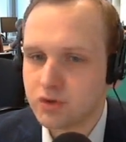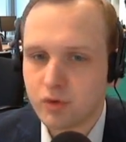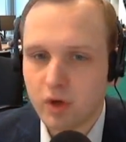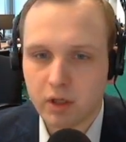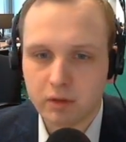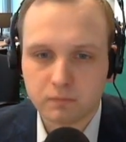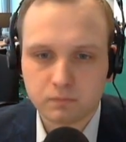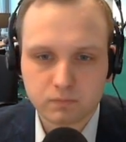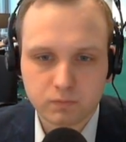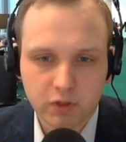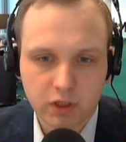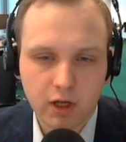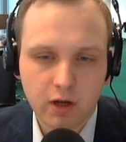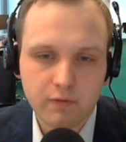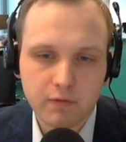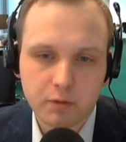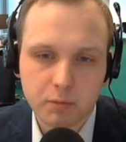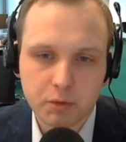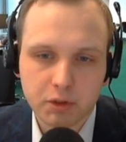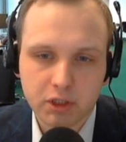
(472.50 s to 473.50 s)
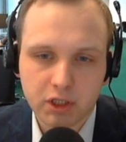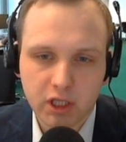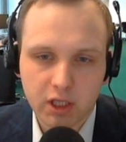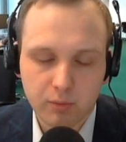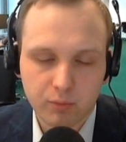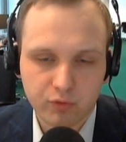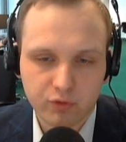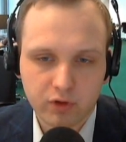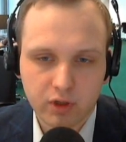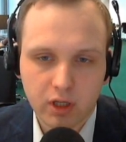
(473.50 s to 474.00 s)
yuan. The government
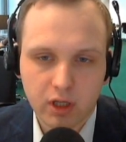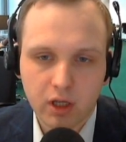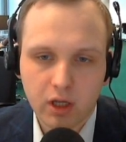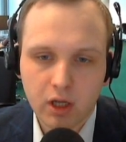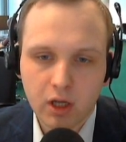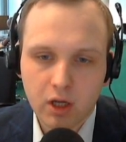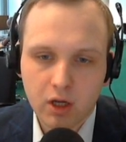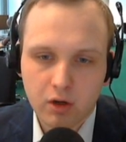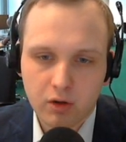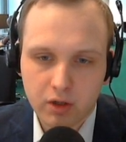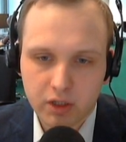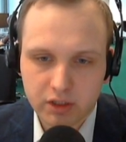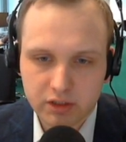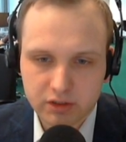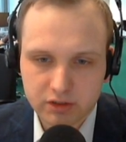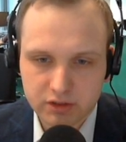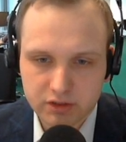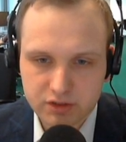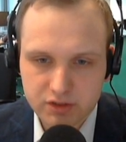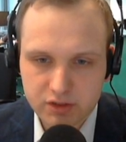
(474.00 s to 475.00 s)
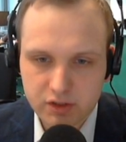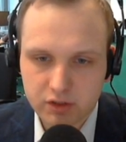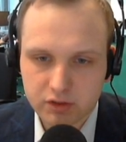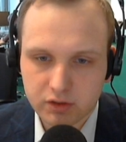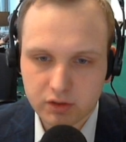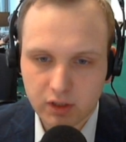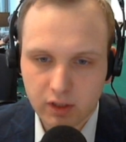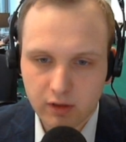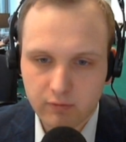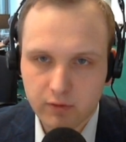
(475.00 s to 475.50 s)
keeps the rate at a
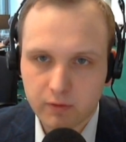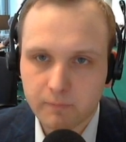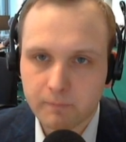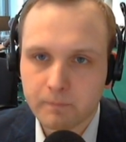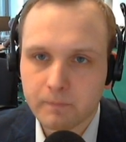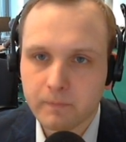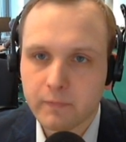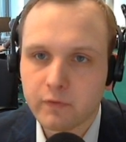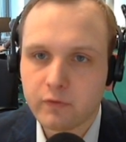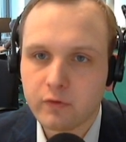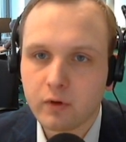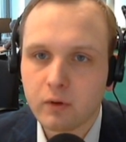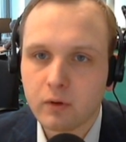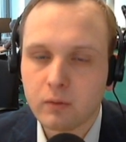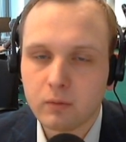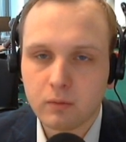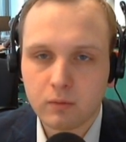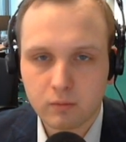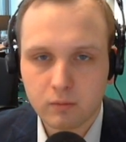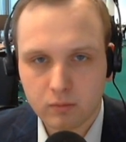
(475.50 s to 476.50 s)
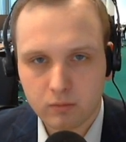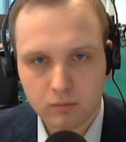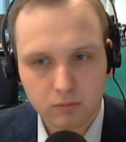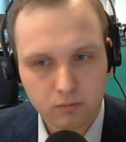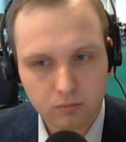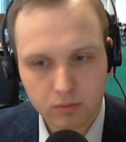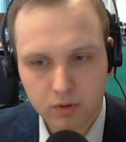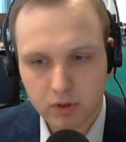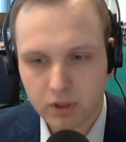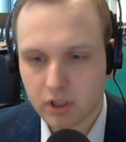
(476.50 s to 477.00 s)
certain level. So
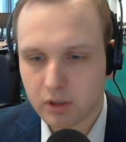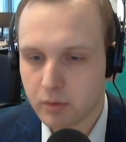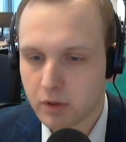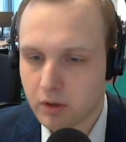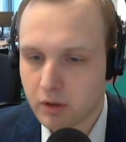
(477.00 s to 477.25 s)
we're going to be